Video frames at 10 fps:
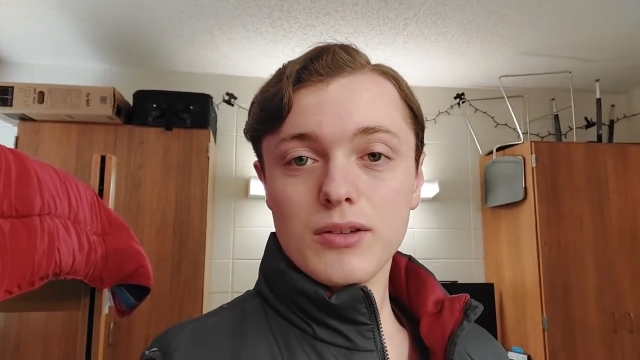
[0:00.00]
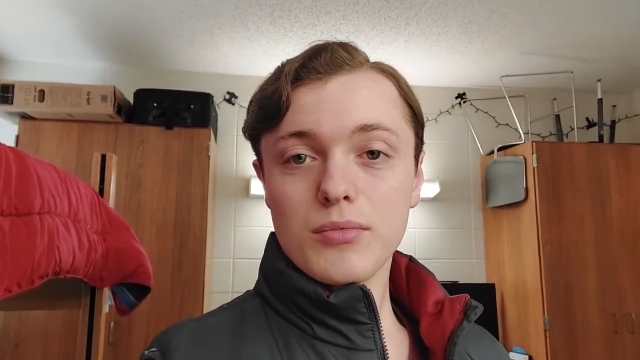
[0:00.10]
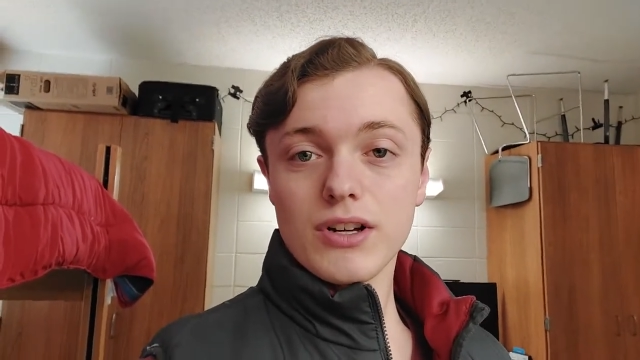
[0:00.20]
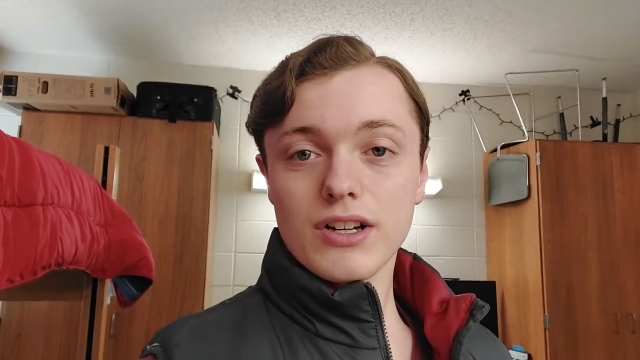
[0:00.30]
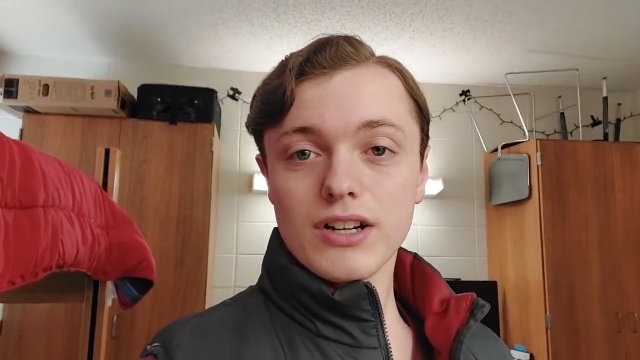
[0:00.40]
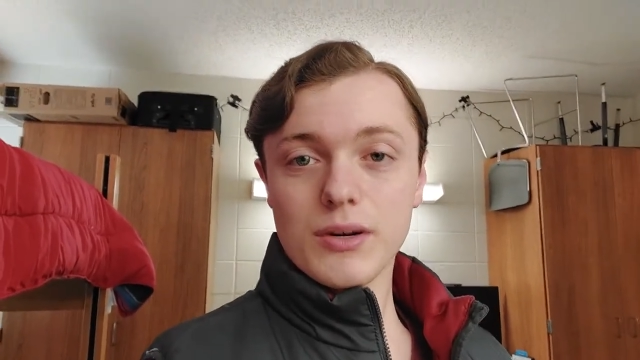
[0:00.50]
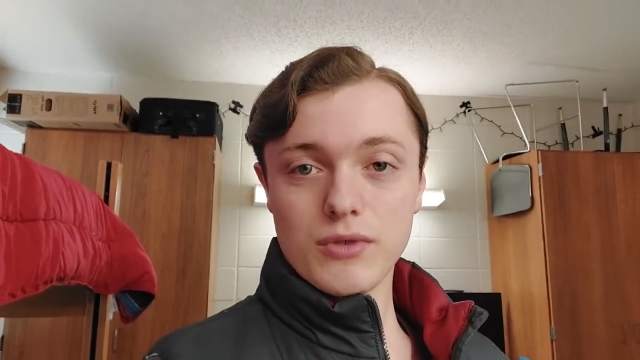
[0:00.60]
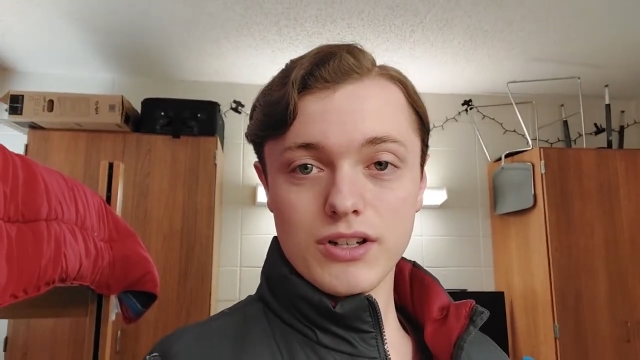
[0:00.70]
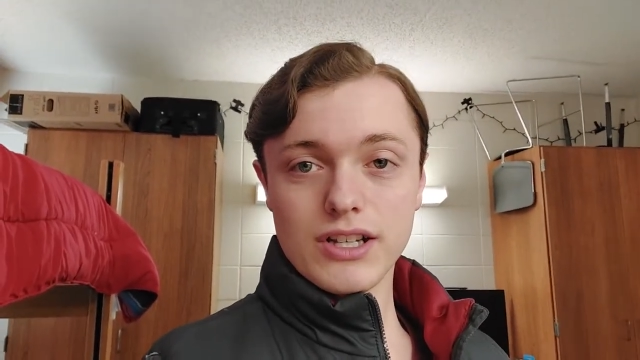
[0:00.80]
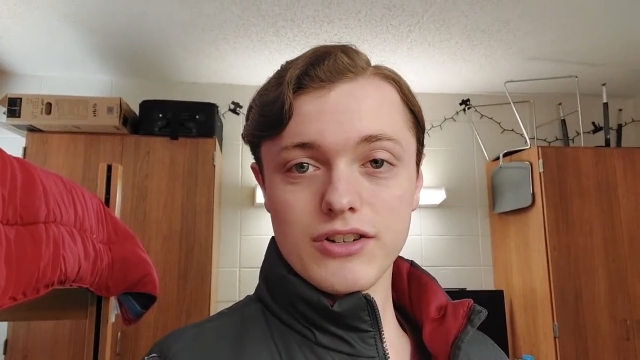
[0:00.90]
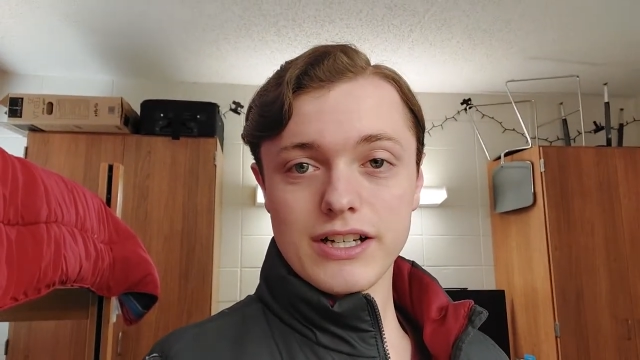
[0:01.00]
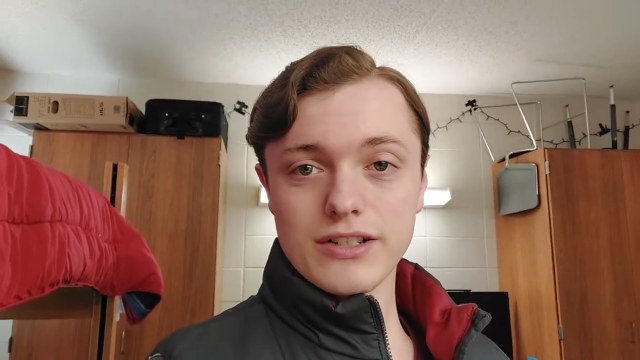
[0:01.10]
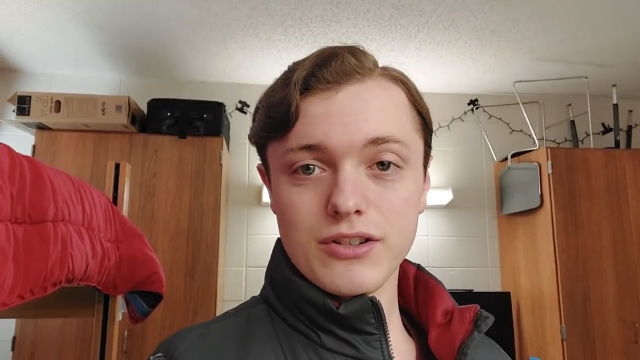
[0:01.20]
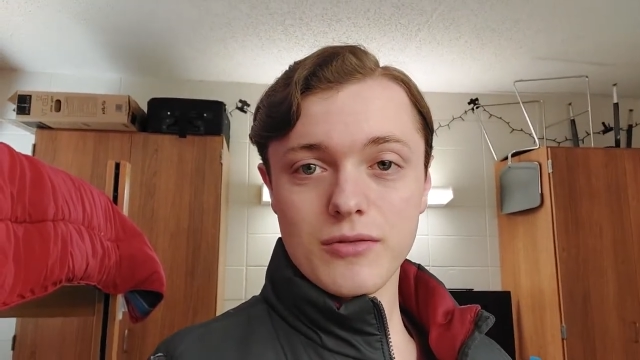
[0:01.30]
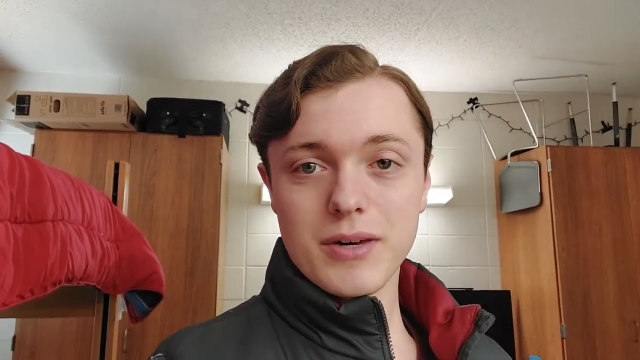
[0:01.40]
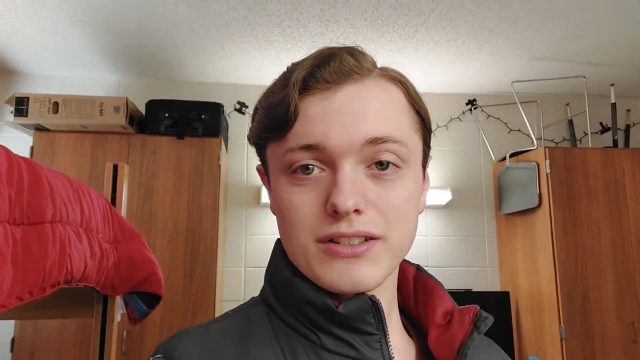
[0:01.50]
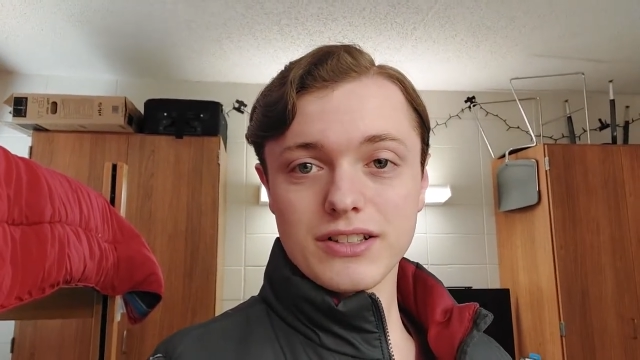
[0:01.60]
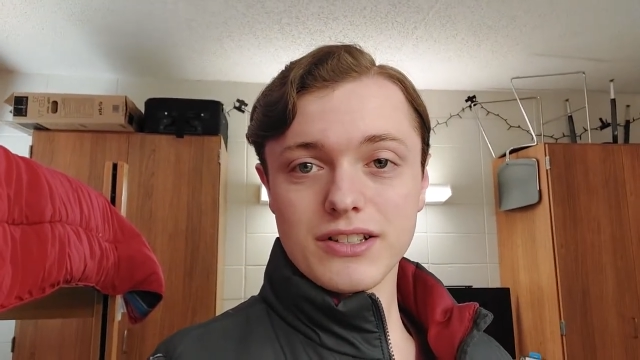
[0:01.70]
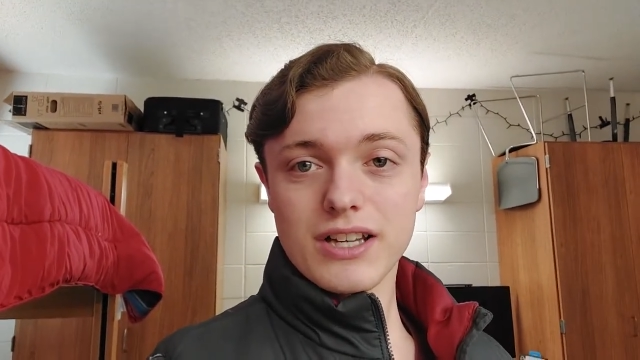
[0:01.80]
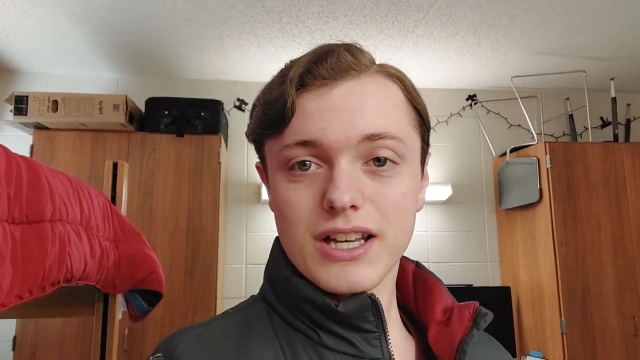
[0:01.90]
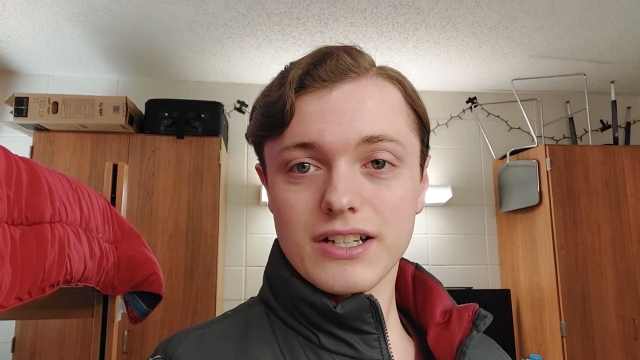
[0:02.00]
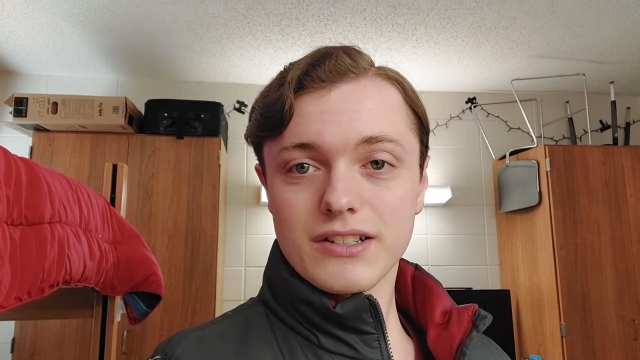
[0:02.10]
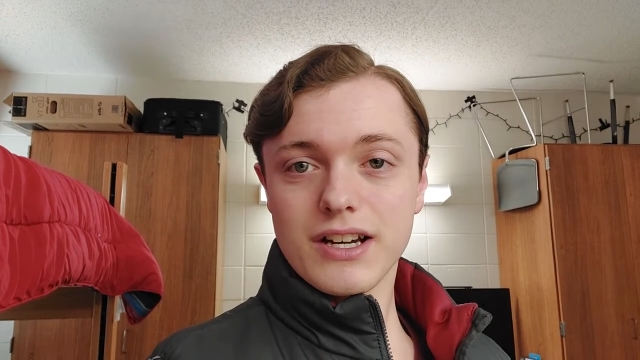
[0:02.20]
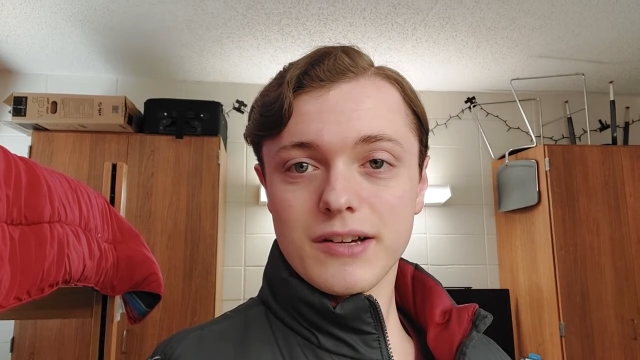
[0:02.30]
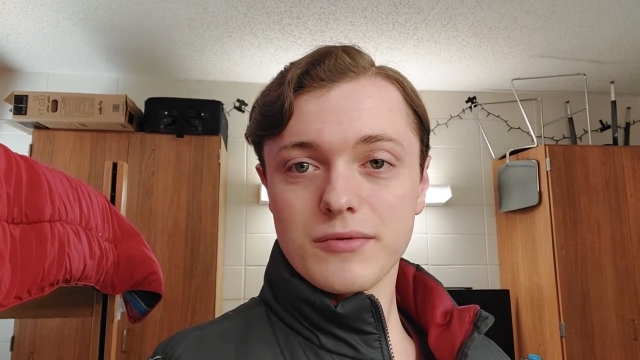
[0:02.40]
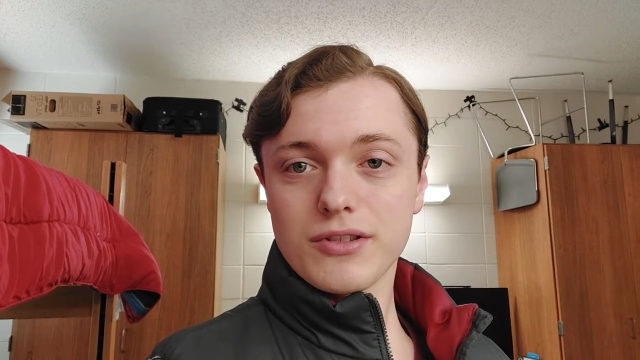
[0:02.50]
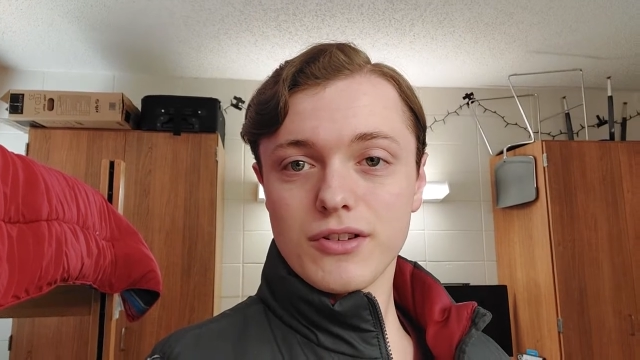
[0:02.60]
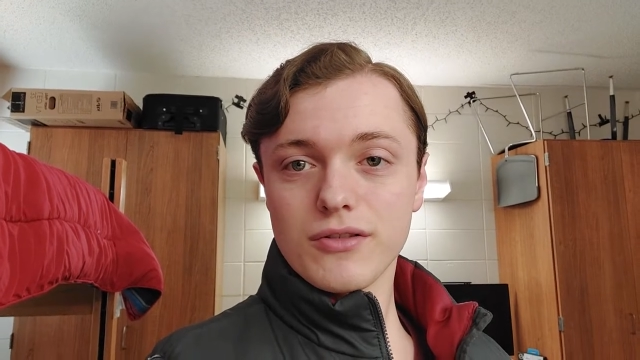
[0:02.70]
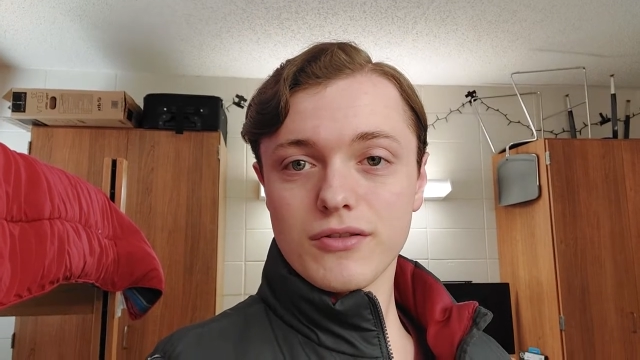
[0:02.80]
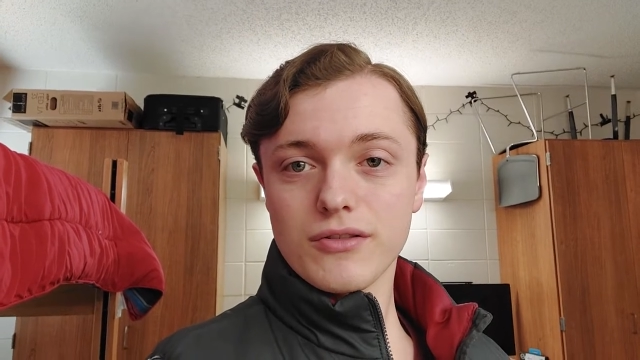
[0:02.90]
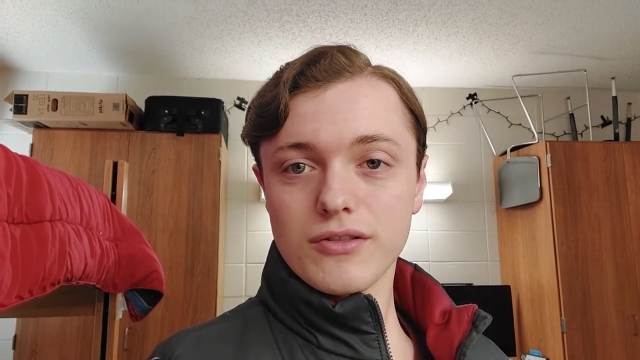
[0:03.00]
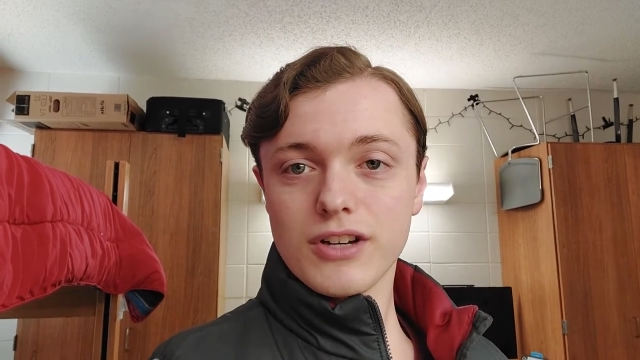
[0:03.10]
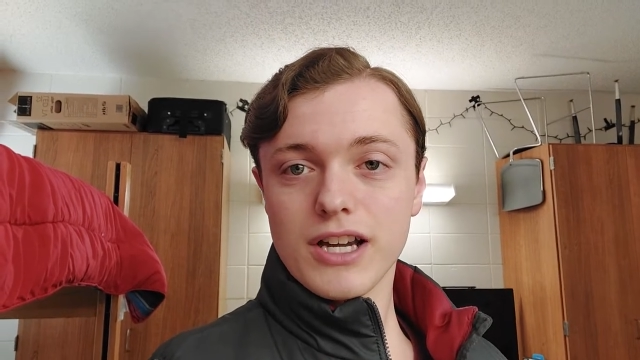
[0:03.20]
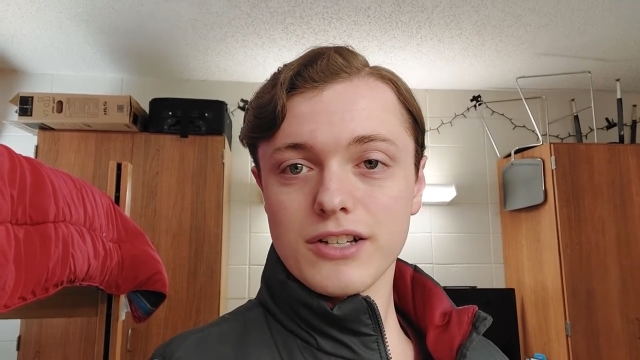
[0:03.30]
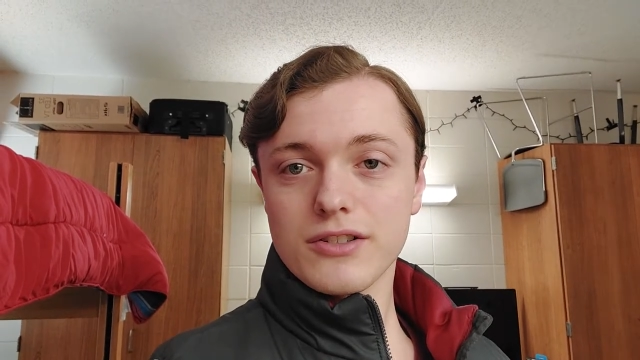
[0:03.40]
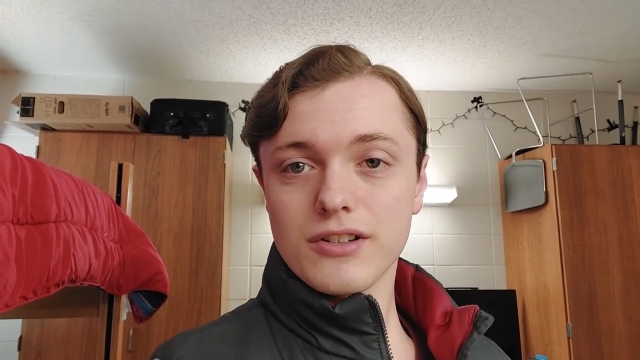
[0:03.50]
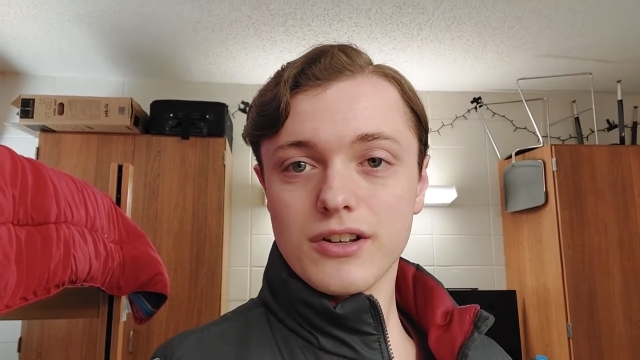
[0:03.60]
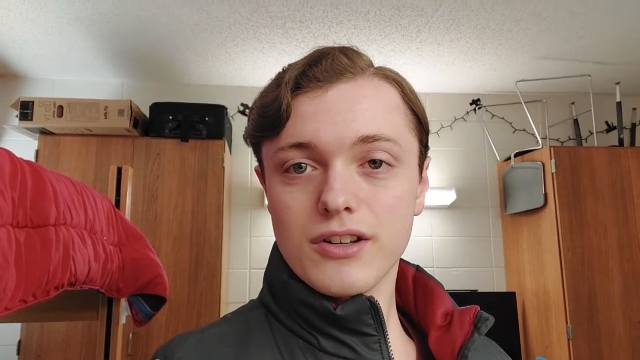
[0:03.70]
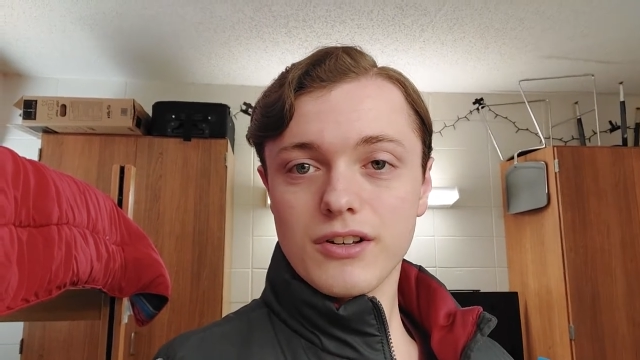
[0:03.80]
But I wanted to let you guys know about this ahead of time, so you guys